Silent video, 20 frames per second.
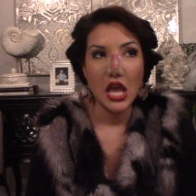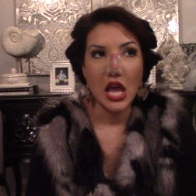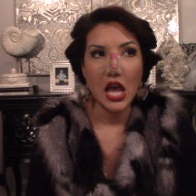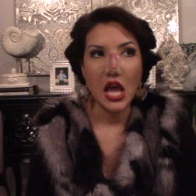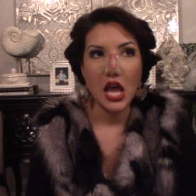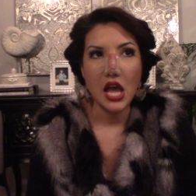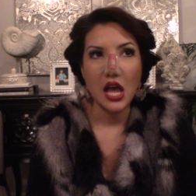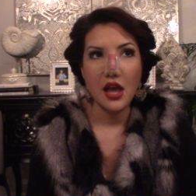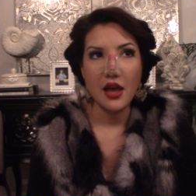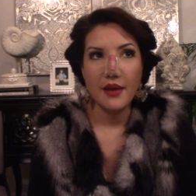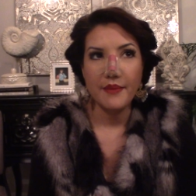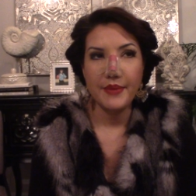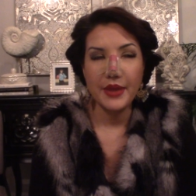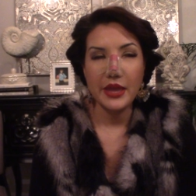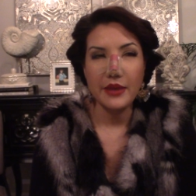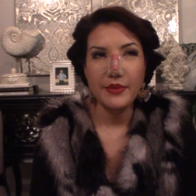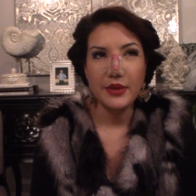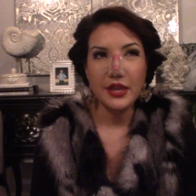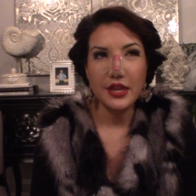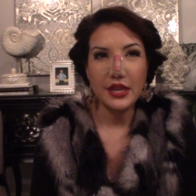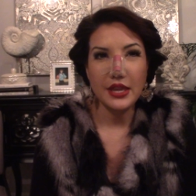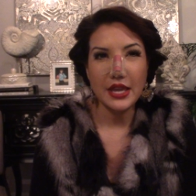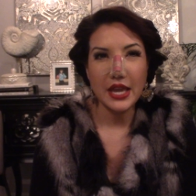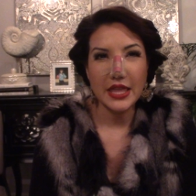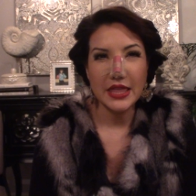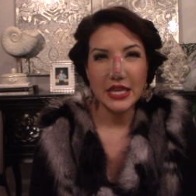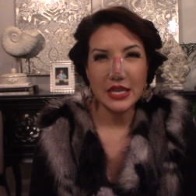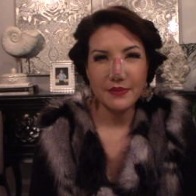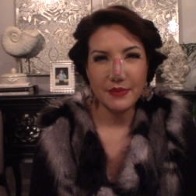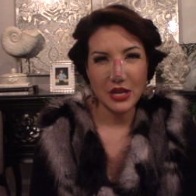baby, I
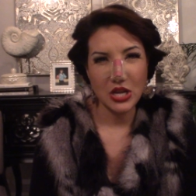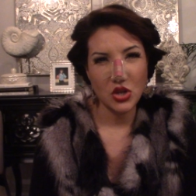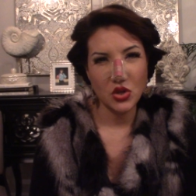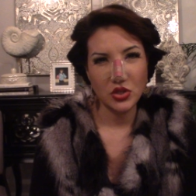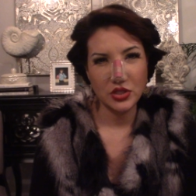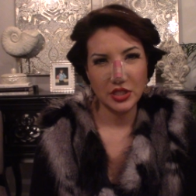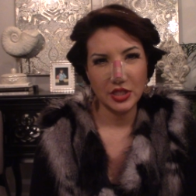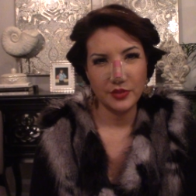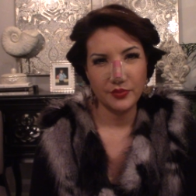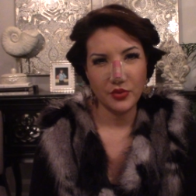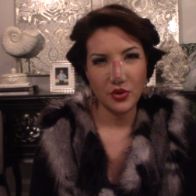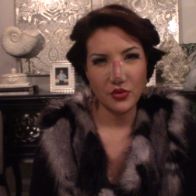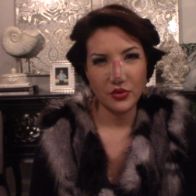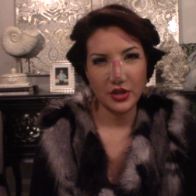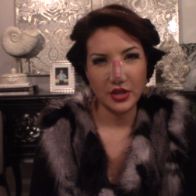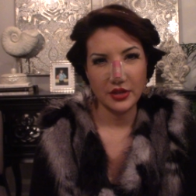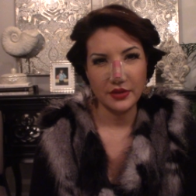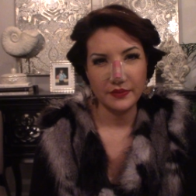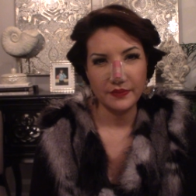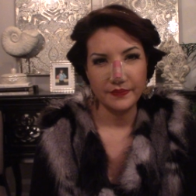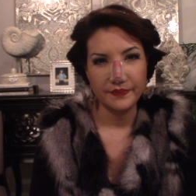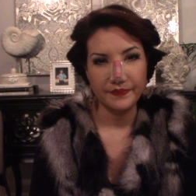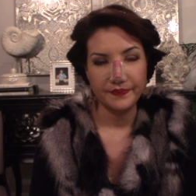think my nose is broken.